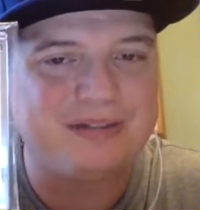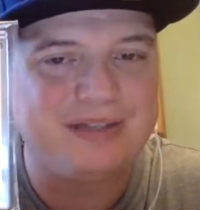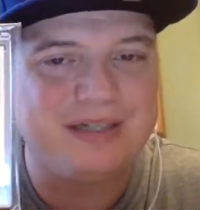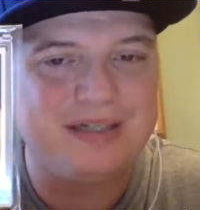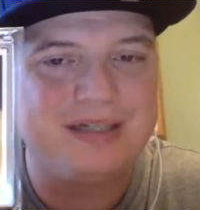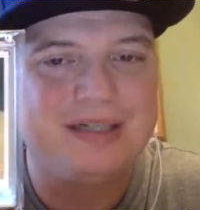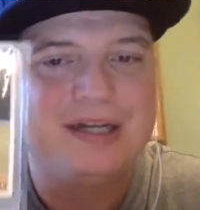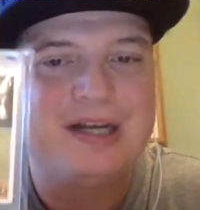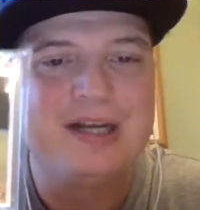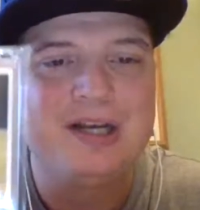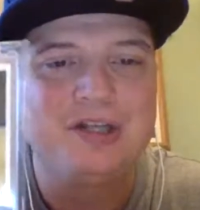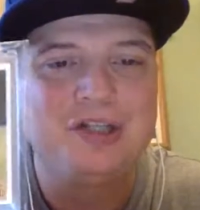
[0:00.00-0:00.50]

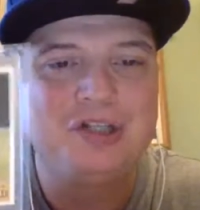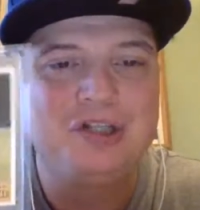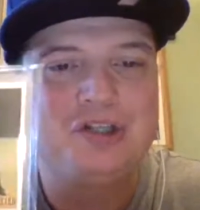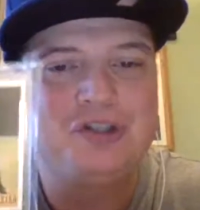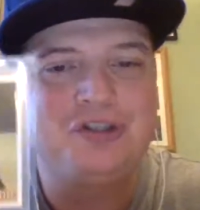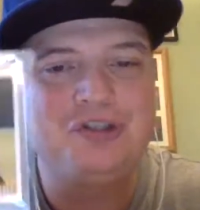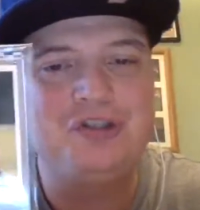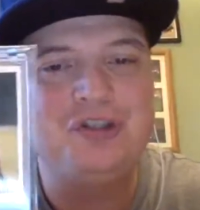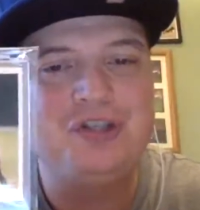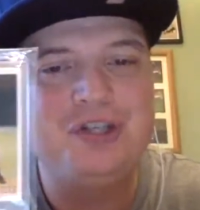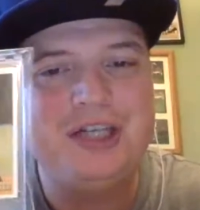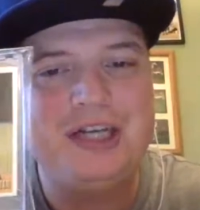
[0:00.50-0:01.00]
And
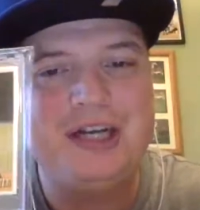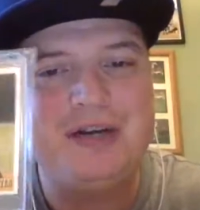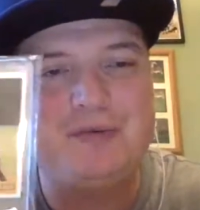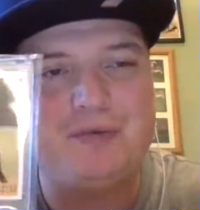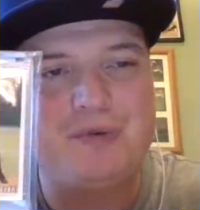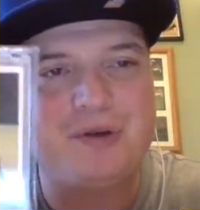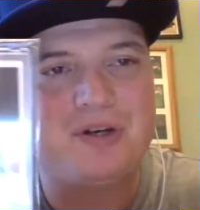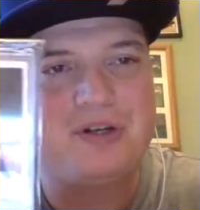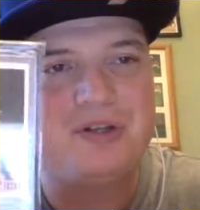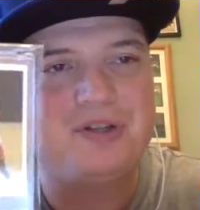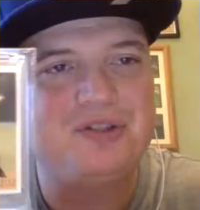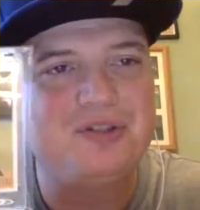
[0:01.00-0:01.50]
usually you get
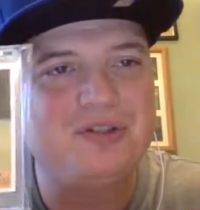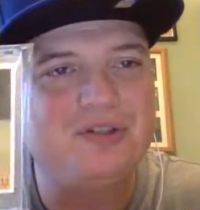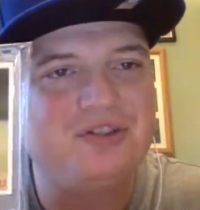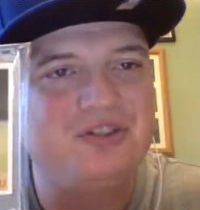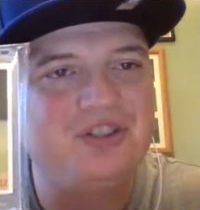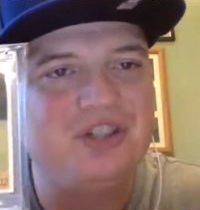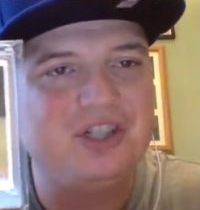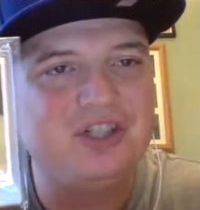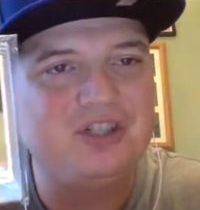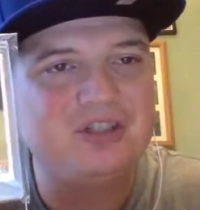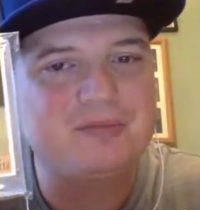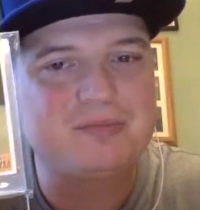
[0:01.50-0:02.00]
1 or 2
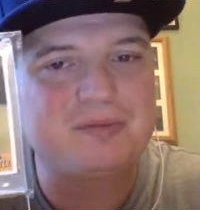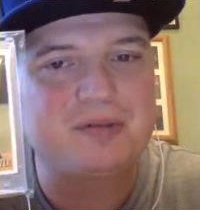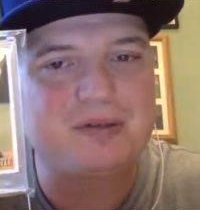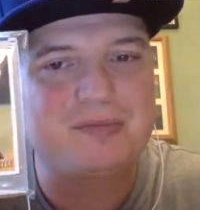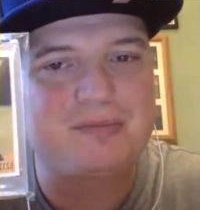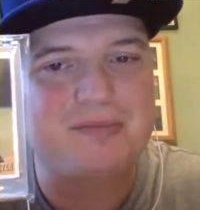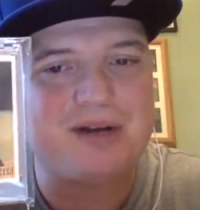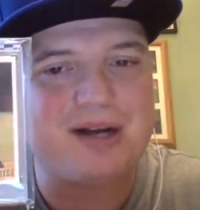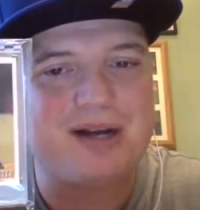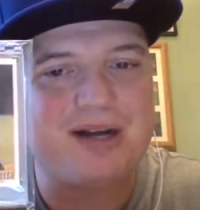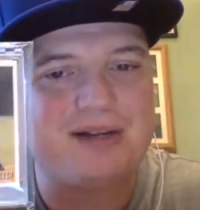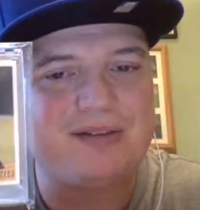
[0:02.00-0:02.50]
Jeters per
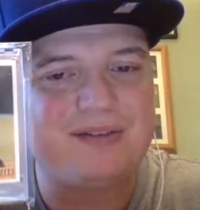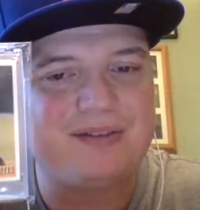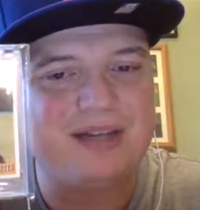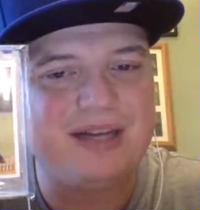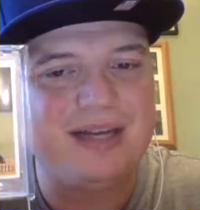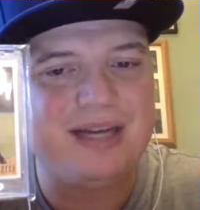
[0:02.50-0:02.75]
box.